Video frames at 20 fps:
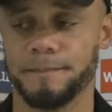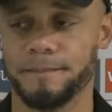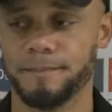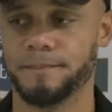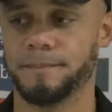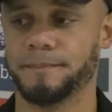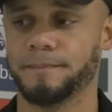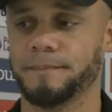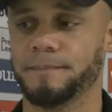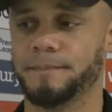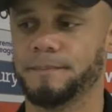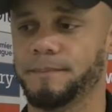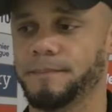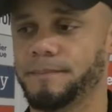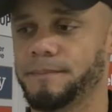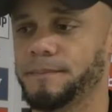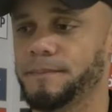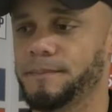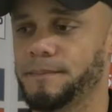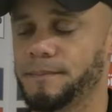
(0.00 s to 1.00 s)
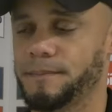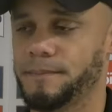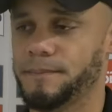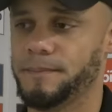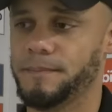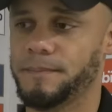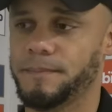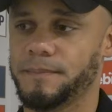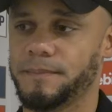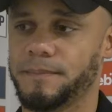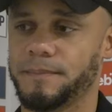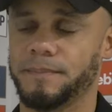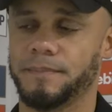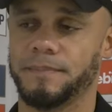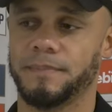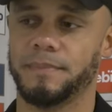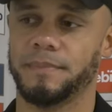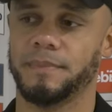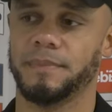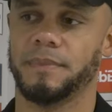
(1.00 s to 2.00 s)
And just finally, you mentioned
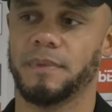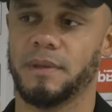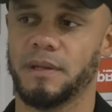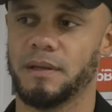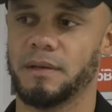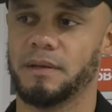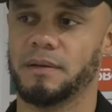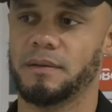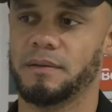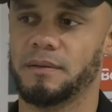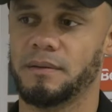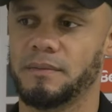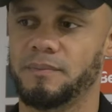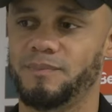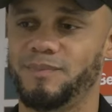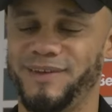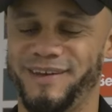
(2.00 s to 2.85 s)
togetherness at the start.